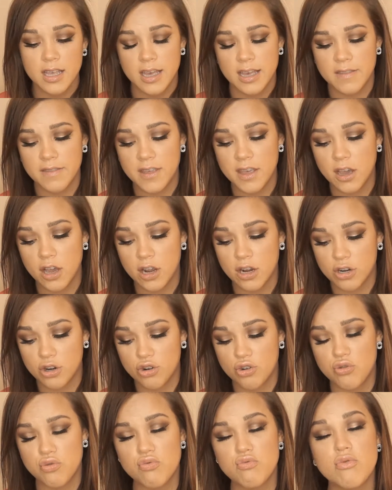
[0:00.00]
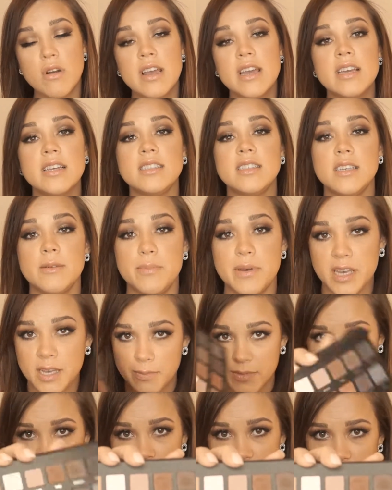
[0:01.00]
and they are crazy
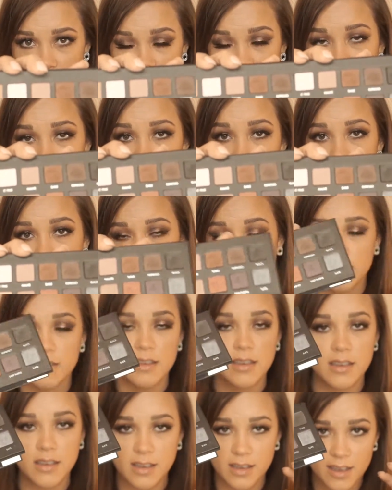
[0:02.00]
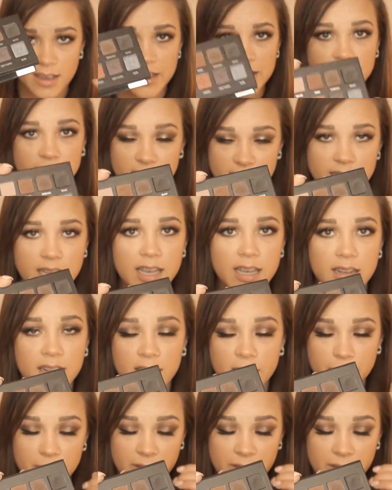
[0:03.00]
pigmented, like insanely